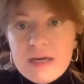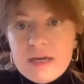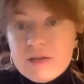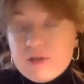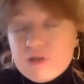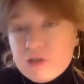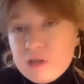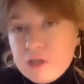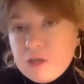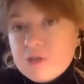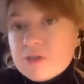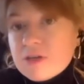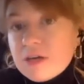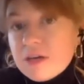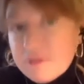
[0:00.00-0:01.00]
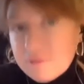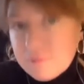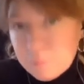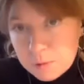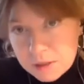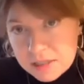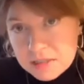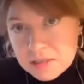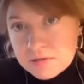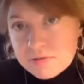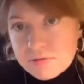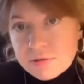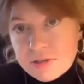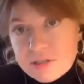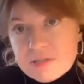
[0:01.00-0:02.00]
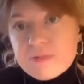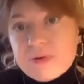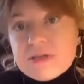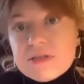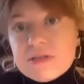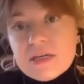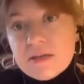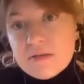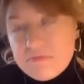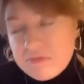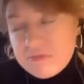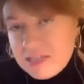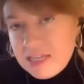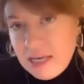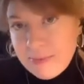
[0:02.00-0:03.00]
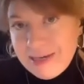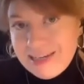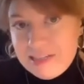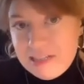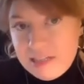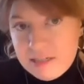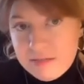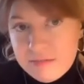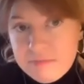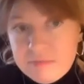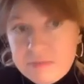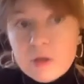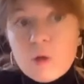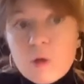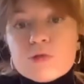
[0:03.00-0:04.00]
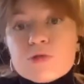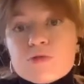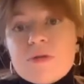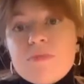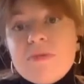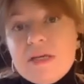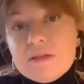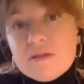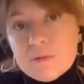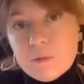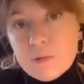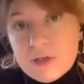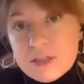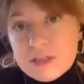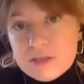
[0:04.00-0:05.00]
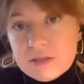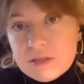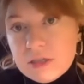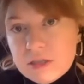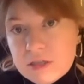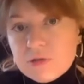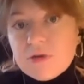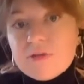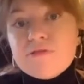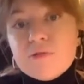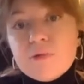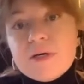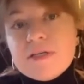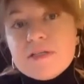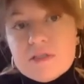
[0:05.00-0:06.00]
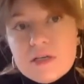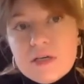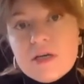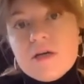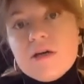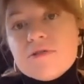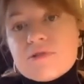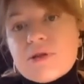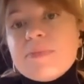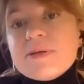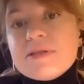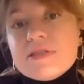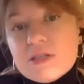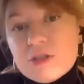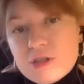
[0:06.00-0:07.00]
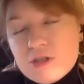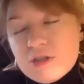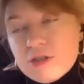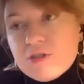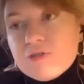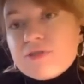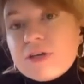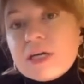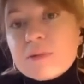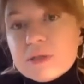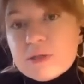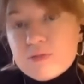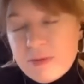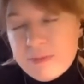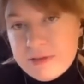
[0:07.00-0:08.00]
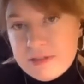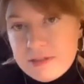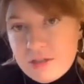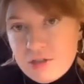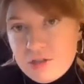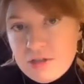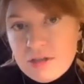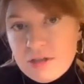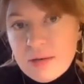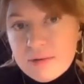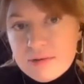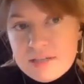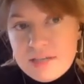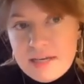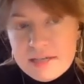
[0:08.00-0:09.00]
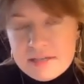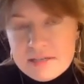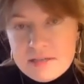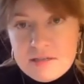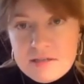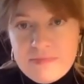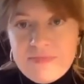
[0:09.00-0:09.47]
just use other words for expressing same idea, not to repeat the word, to avoid repetition, too frequent repetition in our texts.